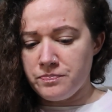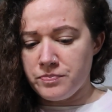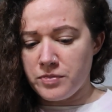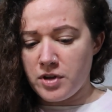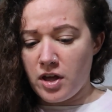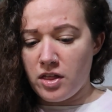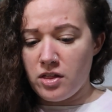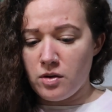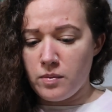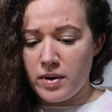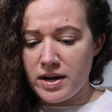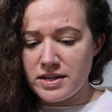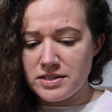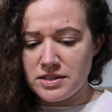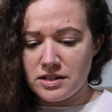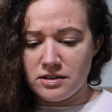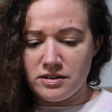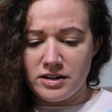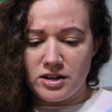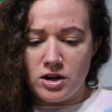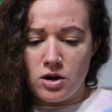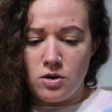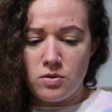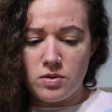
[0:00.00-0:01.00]
Otherwise they're
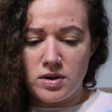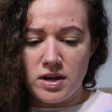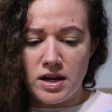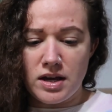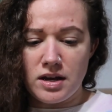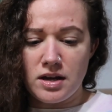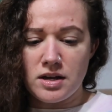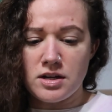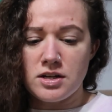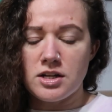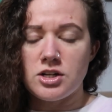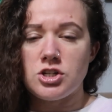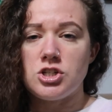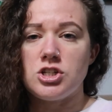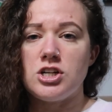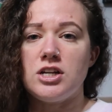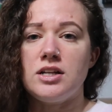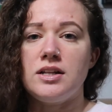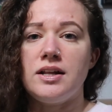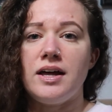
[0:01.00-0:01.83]
in okay condition.